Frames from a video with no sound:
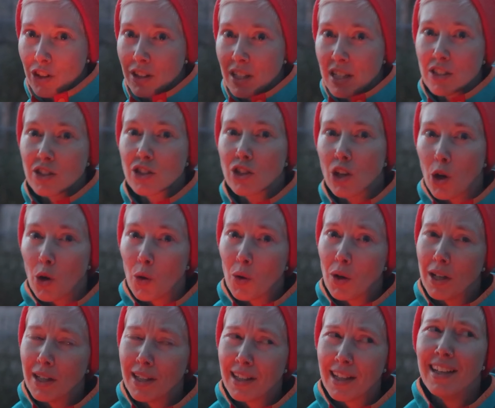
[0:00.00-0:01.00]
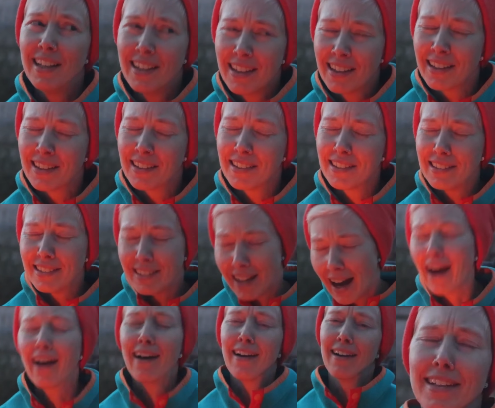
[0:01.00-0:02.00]
on this, so
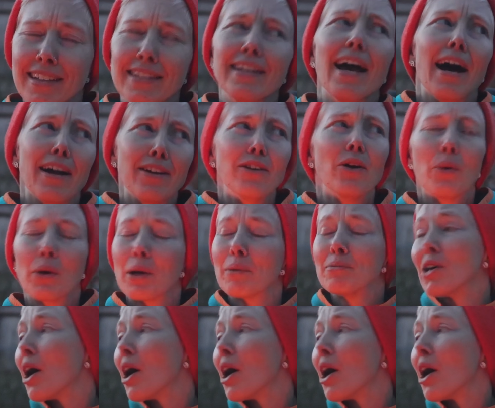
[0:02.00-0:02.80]
yeah, I know what I'm